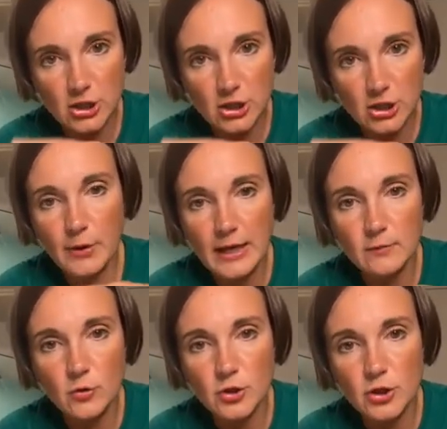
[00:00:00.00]
is you can
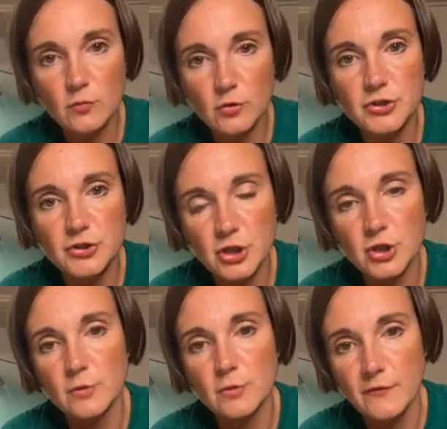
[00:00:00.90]
plan what you
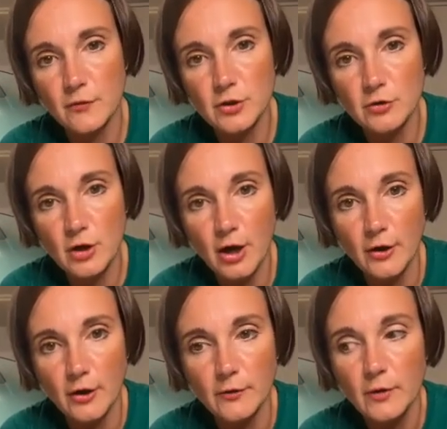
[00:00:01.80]
want to cook before
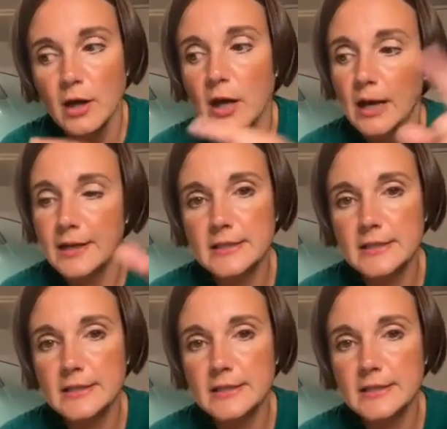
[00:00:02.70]
you go,